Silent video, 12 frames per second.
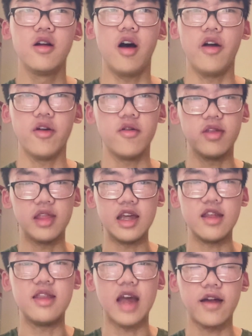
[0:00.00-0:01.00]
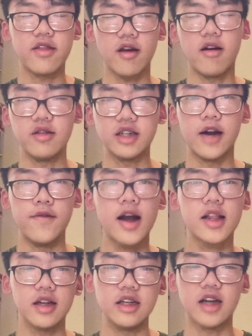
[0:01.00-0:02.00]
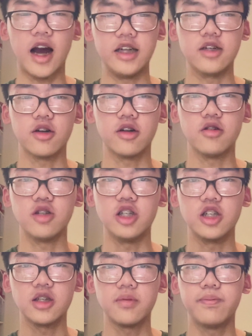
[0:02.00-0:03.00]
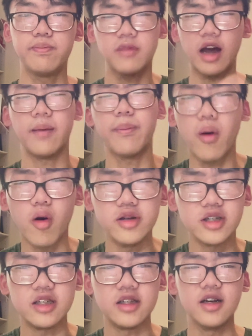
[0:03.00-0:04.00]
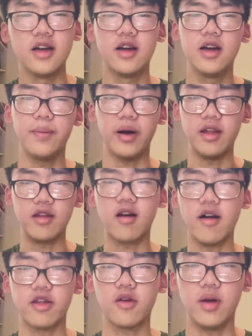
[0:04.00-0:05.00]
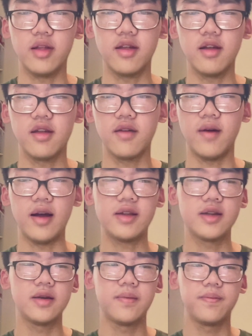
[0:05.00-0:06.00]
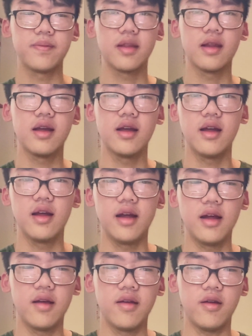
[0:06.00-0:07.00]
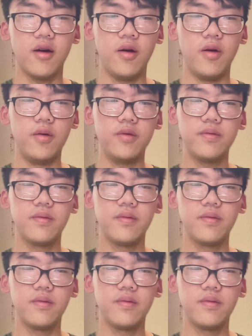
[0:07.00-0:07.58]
although these deaths aren't directly tied to her, she's kind of poisoned by these consequences, right? So